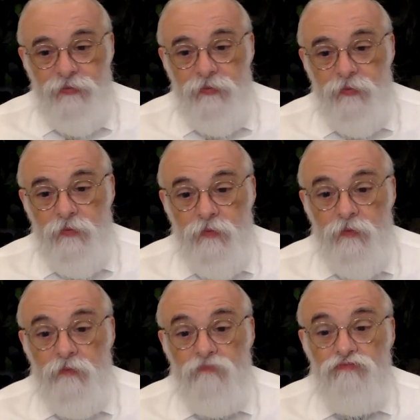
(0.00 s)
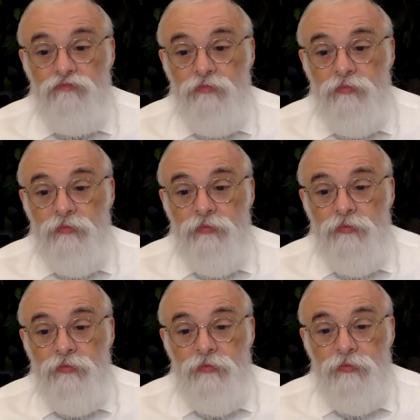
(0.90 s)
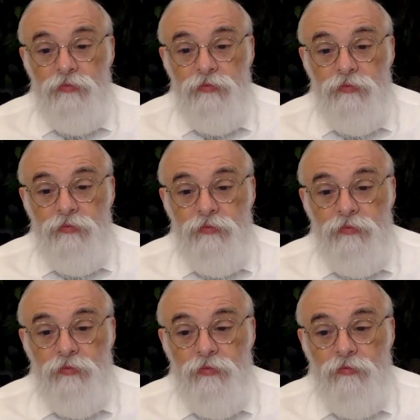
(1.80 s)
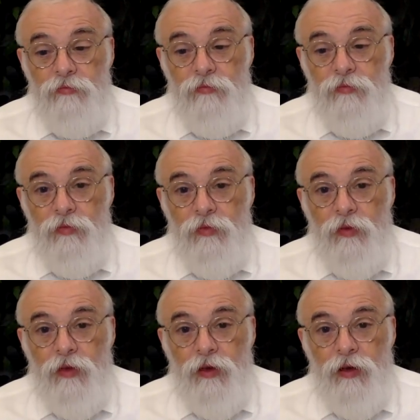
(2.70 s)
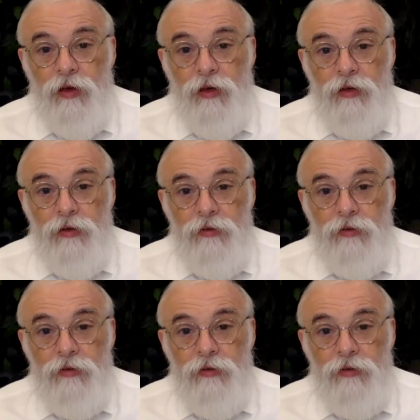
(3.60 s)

[no speech]